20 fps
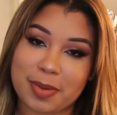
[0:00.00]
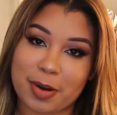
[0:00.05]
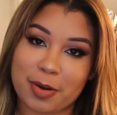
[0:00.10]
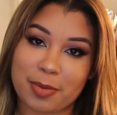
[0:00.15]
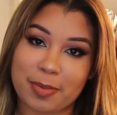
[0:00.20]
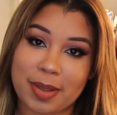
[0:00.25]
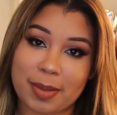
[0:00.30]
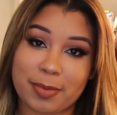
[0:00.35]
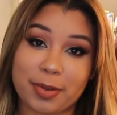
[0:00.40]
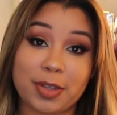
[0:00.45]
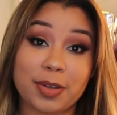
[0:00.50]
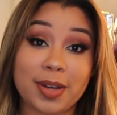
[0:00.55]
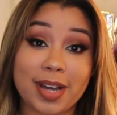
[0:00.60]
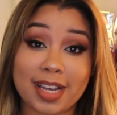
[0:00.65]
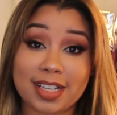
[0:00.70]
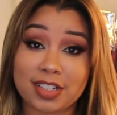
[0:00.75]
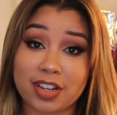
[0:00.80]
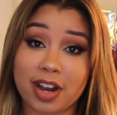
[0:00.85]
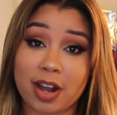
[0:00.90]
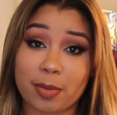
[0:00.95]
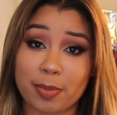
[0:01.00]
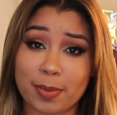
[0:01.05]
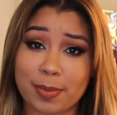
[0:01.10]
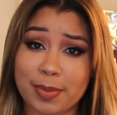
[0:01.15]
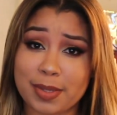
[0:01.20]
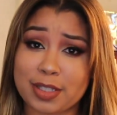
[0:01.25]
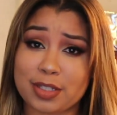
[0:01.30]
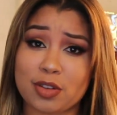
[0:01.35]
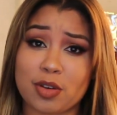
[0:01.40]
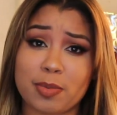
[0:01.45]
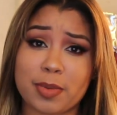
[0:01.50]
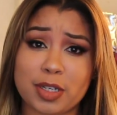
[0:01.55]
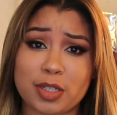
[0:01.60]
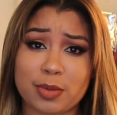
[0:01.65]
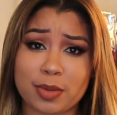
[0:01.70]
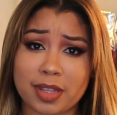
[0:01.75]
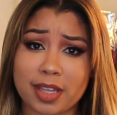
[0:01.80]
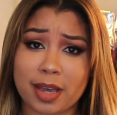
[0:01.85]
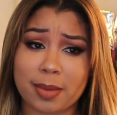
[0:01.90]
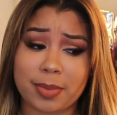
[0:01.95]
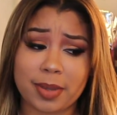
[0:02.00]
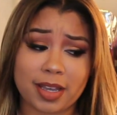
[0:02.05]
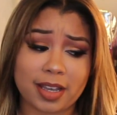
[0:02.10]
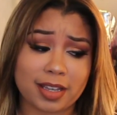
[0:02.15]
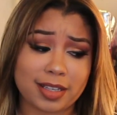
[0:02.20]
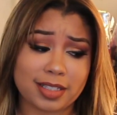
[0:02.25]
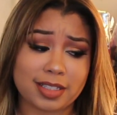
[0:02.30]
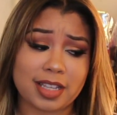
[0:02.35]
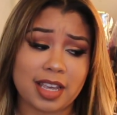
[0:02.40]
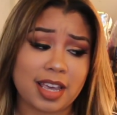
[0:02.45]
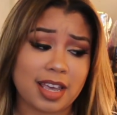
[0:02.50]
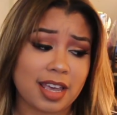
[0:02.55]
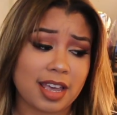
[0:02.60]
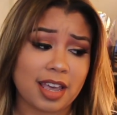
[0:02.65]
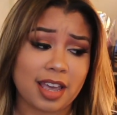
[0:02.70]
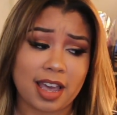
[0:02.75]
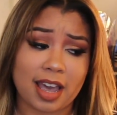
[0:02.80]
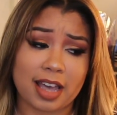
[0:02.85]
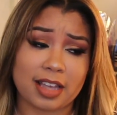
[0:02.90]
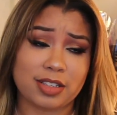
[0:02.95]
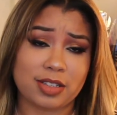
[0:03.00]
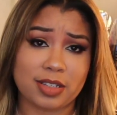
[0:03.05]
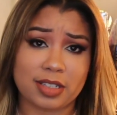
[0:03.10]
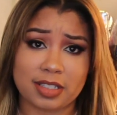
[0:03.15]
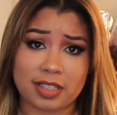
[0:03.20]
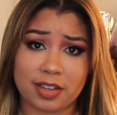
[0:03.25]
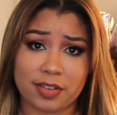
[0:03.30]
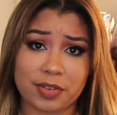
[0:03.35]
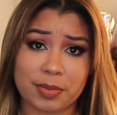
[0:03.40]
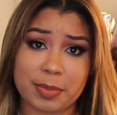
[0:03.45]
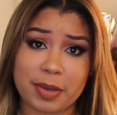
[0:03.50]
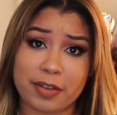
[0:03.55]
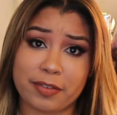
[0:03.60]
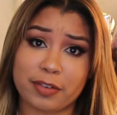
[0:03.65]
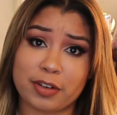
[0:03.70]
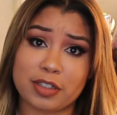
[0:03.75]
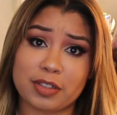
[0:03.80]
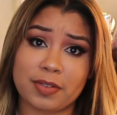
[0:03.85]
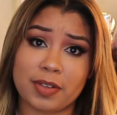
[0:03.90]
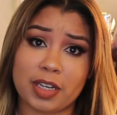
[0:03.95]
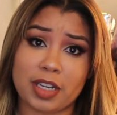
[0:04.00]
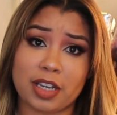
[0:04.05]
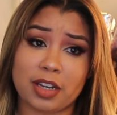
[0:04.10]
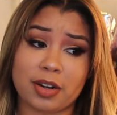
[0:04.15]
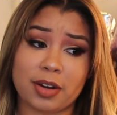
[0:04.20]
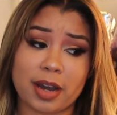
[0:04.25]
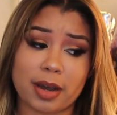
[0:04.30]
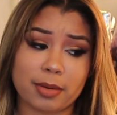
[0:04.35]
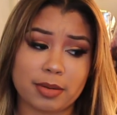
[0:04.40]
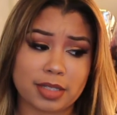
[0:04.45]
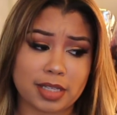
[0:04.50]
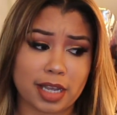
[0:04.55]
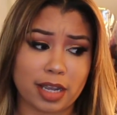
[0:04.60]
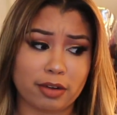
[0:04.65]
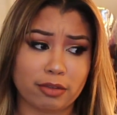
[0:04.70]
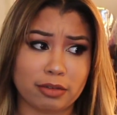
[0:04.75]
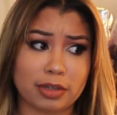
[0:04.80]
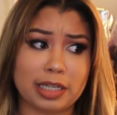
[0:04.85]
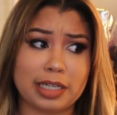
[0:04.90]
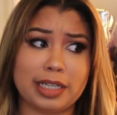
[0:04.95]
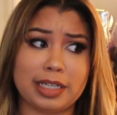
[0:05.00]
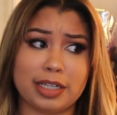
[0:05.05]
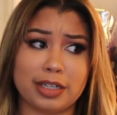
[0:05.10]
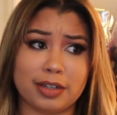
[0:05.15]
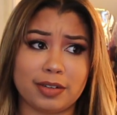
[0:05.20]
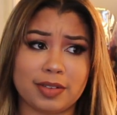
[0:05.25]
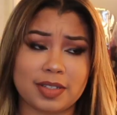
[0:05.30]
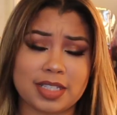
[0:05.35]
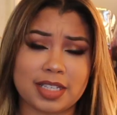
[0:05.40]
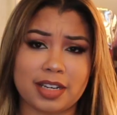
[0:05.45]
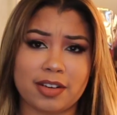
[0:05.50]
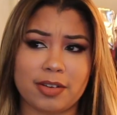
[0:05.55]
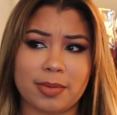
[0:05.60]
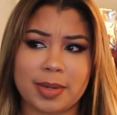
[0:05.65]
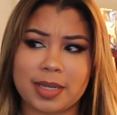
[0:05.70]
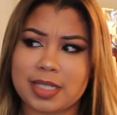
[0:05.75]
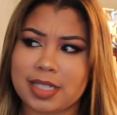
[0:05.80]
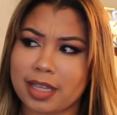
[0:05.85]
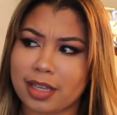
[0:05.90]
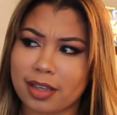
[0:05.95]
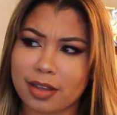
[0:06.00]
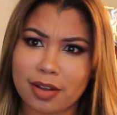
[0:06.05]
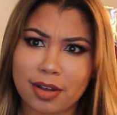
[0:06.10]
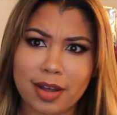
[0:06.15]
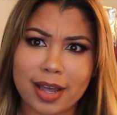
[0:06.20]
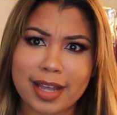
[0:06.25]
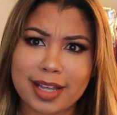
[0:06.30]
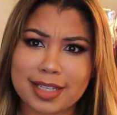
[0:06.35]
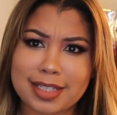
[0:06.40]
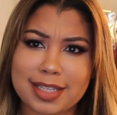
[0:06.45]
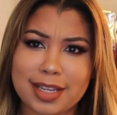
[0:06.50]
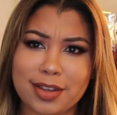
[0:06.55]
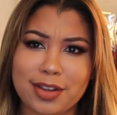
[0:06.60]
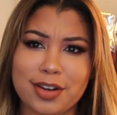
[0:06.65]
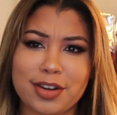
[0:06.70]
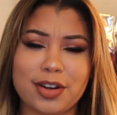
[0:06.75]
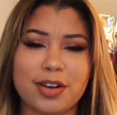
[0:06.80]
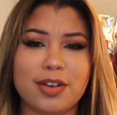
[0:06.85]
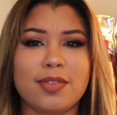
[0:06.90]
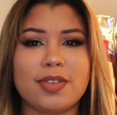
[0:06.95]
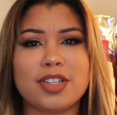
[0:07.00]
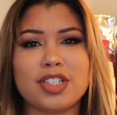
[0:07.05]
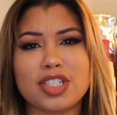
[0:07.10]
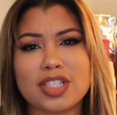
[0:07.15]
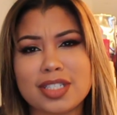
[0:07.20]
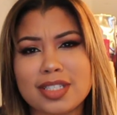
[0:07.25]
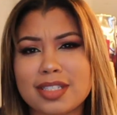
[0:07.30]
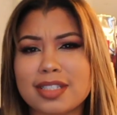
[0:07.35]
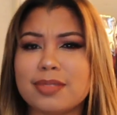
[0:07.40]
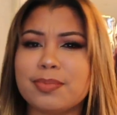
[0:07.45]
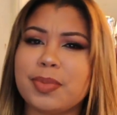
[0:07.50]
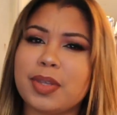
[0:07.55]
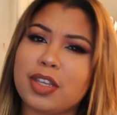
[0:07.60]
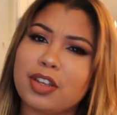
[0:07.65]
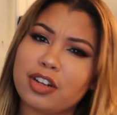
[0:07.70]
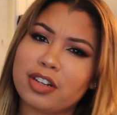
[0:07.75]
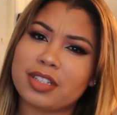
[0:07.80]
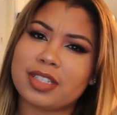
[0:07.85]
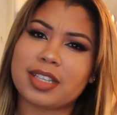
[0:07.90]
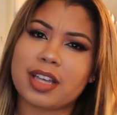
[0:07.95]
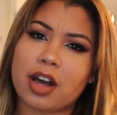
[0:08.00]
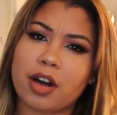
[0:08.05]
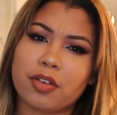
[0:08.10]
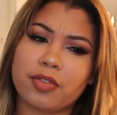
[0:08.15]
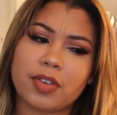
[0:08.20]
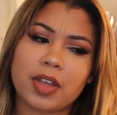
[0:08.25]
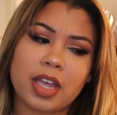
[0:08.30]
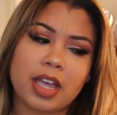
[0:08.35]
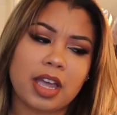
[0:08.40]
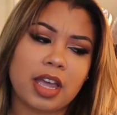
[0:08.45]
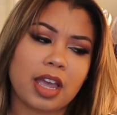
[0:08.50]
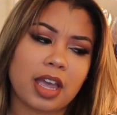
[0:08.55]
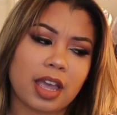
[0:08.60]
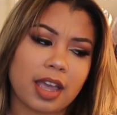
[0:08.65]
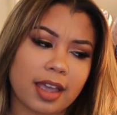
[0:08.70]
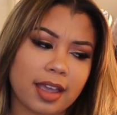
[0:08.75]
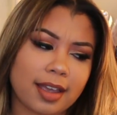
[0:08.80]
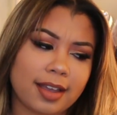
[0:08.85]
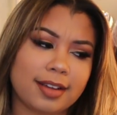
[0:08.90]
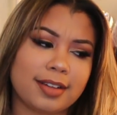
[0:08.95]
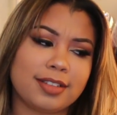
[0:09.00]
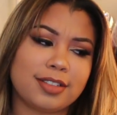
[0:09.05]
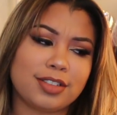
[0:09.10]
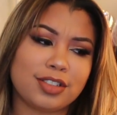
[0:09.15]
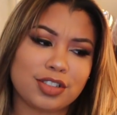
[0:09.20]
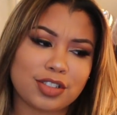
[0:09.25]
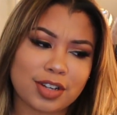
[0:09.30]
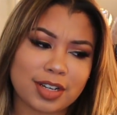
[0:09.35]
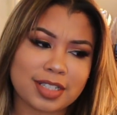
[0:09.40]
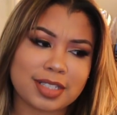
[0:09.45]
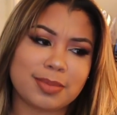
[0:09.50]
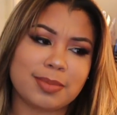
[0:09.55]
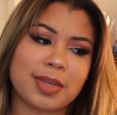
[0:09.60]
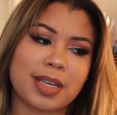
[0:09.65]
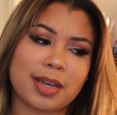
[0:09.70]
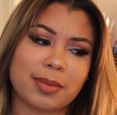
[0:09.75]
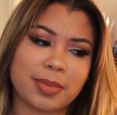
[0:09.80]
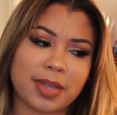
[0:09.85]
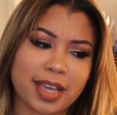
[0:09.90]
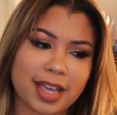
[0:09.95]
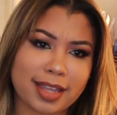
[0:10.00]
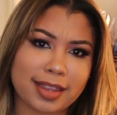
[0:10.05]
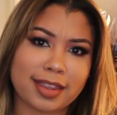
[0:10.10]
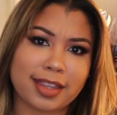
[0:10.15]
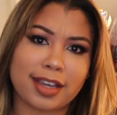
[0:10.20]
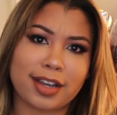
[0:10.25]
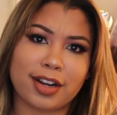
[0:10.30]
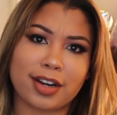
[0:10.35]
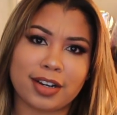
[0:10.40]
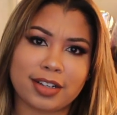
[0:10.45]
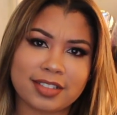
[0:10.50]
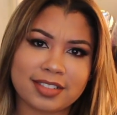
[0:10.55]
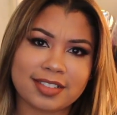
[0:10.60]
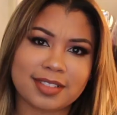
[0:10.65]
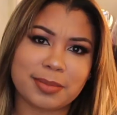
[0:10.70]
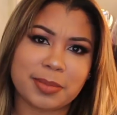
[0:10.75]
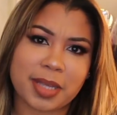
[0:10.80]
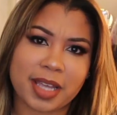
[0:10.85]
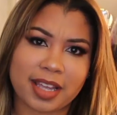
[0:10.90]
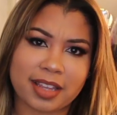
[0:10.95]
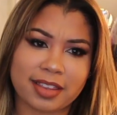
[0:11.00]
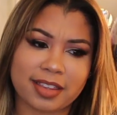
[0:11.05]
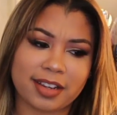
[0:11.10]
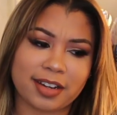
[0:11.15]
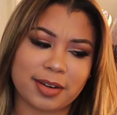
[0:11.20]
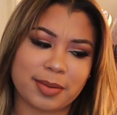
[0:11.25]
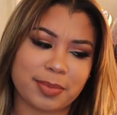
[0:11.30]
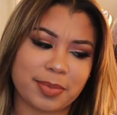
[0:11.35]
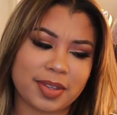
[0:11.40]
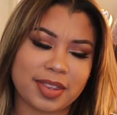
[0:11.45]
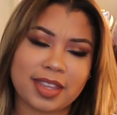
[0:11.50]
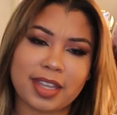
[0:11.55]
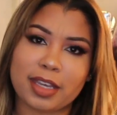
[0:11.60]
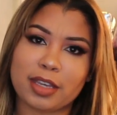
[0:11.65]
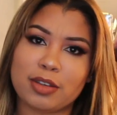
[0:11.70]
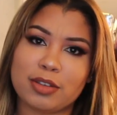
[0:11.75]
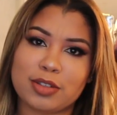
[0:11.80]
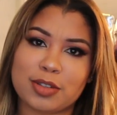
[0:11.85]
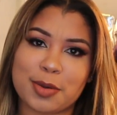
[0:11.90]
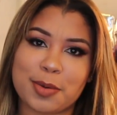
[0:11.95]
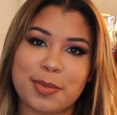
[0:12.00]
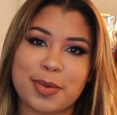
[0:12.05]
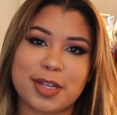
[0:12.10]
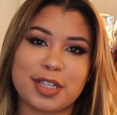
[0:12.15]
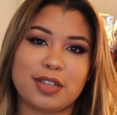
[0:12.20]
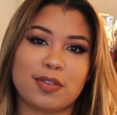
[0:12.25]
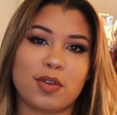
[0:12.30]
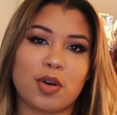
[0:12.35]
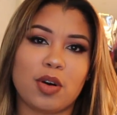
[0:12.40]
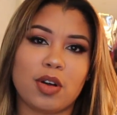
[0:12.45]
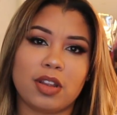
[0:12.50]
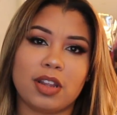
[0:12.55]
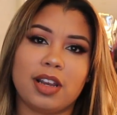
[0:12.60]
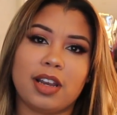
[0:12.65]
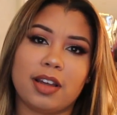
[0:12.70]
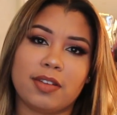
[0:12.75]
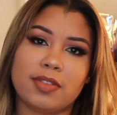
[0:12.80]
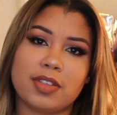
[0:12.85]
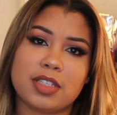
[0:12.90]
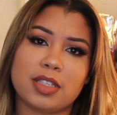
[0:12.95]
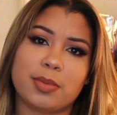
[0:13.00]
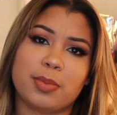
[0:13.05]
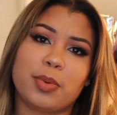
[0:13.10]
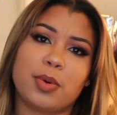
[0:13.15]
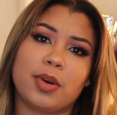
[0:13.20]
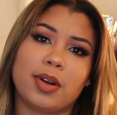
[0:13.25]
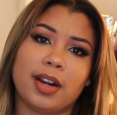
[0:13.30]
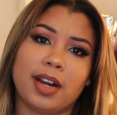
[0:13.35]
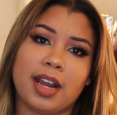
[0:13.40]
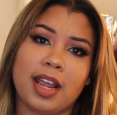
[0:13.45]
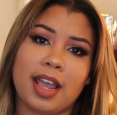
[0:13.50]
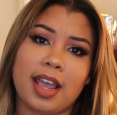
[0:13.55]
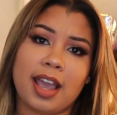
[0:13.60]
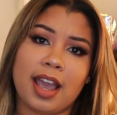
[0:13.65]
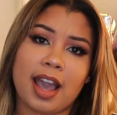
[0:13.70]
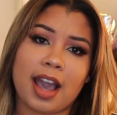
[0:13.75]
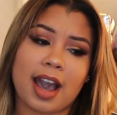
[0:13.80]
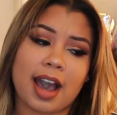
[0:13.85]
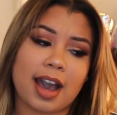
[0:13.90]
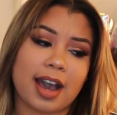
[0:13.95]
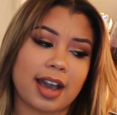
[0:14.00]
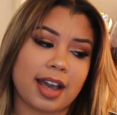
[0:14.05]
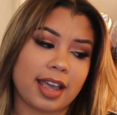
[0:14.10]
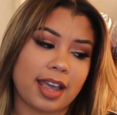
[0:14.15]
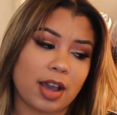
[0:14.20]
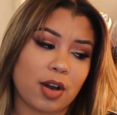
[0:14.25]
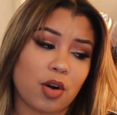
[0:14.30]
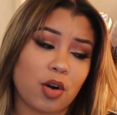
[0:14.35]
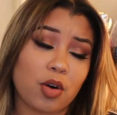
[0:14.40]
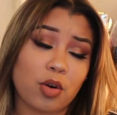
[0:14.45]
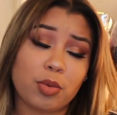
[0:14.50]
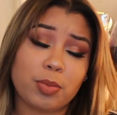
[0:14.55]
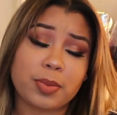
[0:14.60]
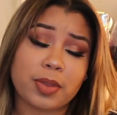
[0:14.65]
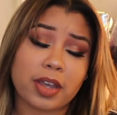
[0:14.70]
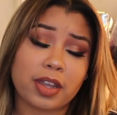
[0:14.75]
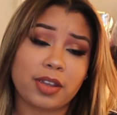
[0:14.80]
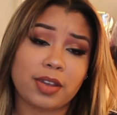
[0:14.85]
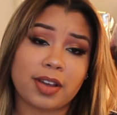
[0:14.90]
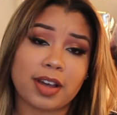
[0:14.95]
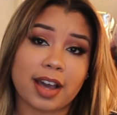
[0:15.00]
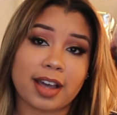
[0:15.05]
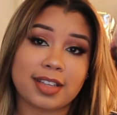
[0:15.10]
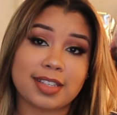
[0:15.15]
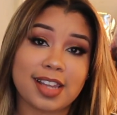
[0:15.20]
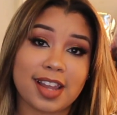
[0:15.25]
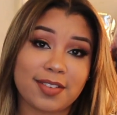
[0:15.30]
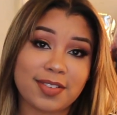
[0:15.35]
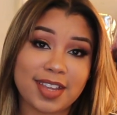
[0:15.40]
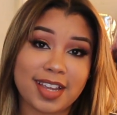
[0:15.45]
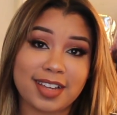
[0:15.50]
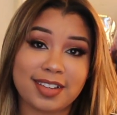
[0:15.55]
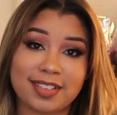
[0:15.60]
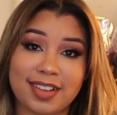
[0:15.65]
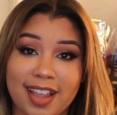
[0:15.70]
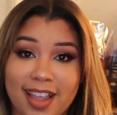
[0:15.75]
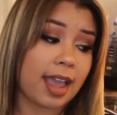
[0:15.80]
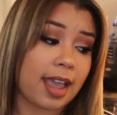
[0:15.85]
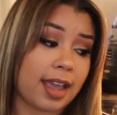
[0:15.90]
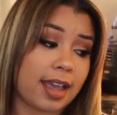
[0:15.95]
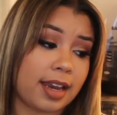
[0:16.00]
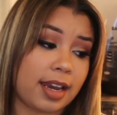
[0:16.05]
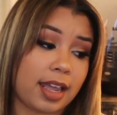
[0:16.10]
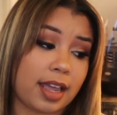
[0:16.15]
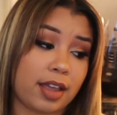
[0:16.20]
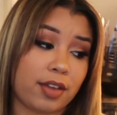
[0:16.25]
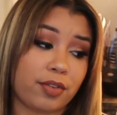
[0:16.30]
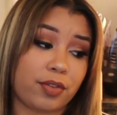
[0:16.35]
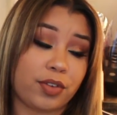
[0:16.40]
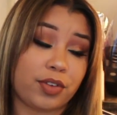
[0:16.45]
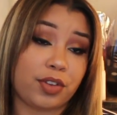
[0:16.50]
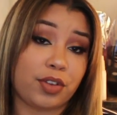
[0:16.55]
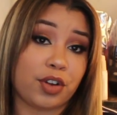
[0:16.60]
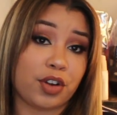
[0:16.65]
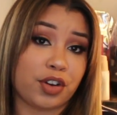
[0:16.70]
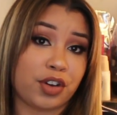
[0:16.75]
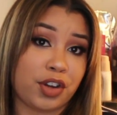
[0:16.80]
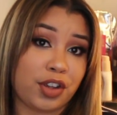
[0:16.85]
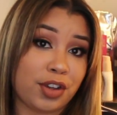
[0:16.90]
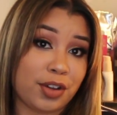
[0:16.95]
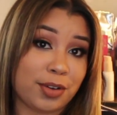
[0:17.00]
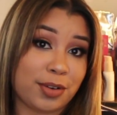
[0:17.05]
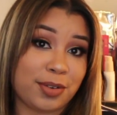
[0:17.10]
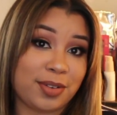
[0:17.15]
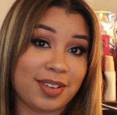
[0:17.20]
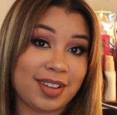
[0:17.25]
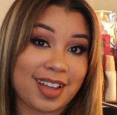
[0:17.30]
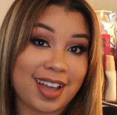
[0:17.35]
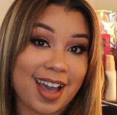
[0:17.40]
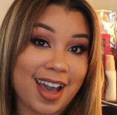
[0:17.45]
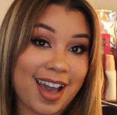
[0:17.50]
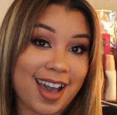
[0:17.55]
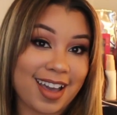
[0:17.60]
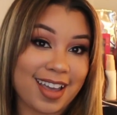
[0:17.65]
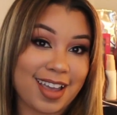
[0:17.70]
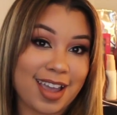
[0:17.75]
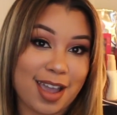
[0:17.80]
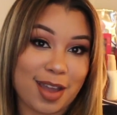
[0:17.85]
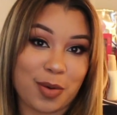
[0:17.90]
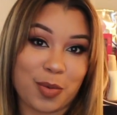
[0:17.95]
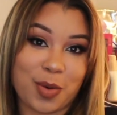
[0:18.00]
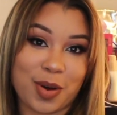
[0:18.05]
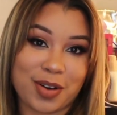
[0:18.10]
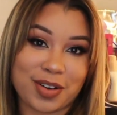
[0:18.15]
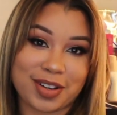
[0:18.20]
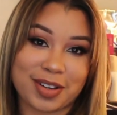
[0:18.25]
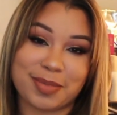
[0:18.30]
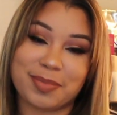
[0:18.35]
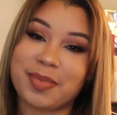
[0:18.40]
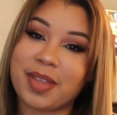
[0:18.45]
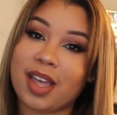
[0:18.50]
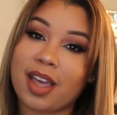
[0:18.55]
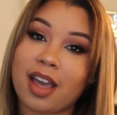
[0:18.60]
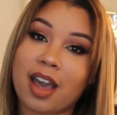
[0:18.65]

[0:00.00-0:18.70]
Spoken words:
bear with me. But you guys are helping me so much with that because As you can see from my first video, I was like really nervous, like, yo, I can tell you're nervous, just be yourself. And trust me, I'm getting there. But thank you so much for all the love and support. I hope that you guys loved it. And if you're new, hi and welcome.